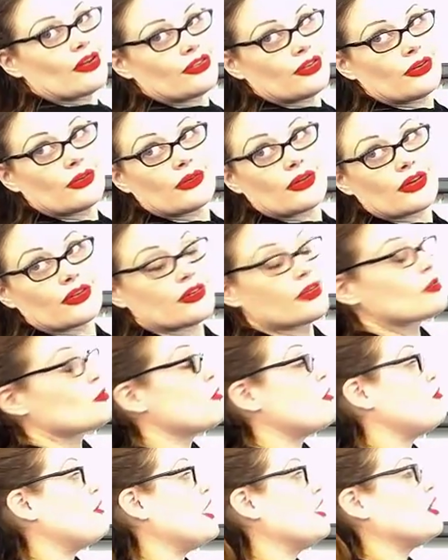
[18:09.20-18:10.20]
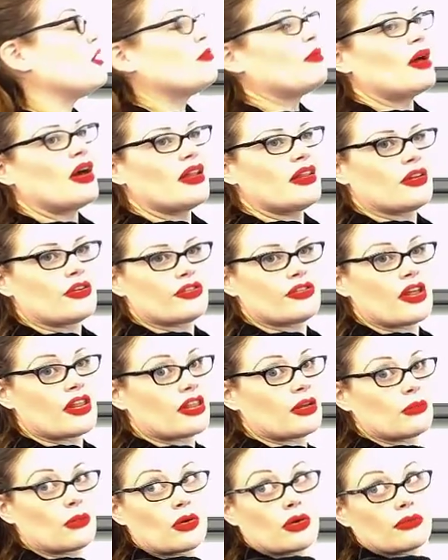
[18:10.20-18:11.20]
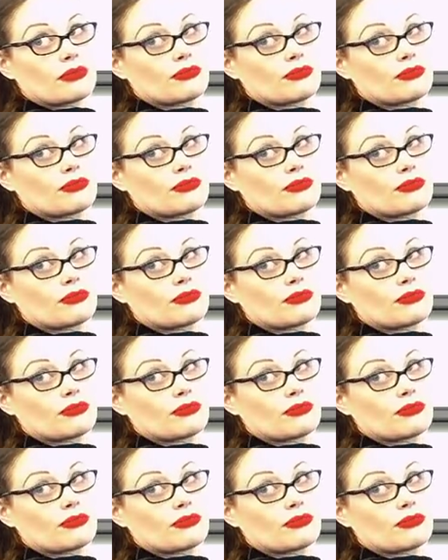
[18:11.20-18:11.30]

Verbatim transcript: to because it's going to be a pain in the butt, and there's nothing more